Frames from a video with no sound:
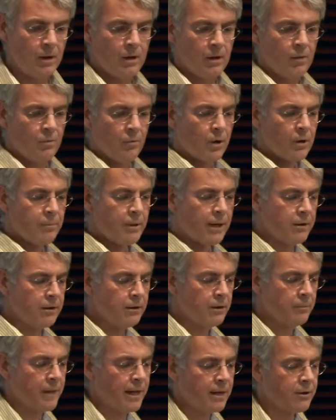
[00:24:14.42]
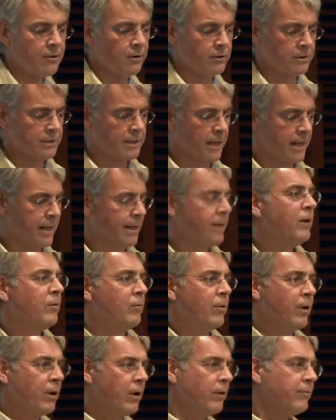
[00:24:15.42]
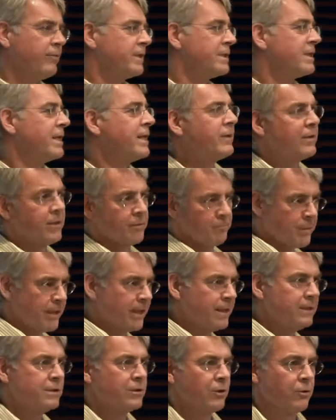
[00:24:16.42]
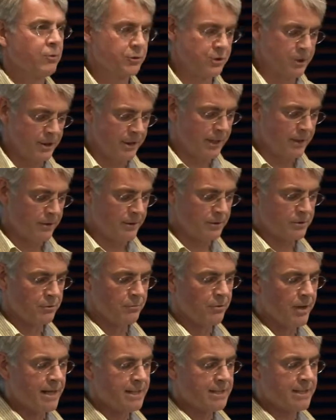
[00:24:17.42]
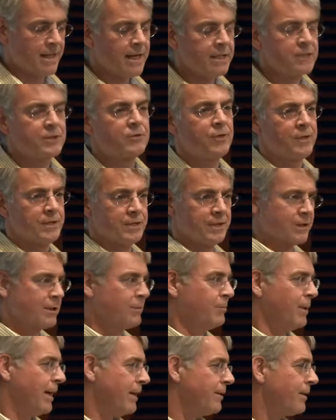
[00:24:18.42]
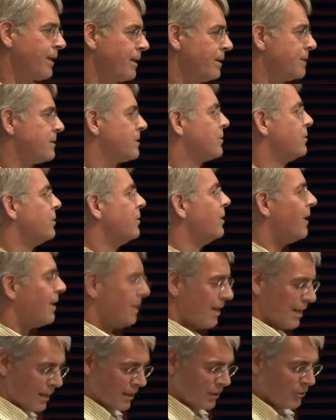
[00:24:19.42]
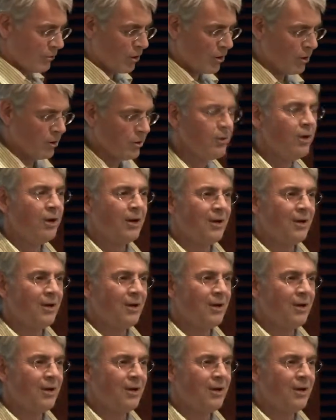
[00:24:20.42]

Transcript: What about on the macro side? Well, obviously the big solution there is to raise extrinsic demand, that is to grow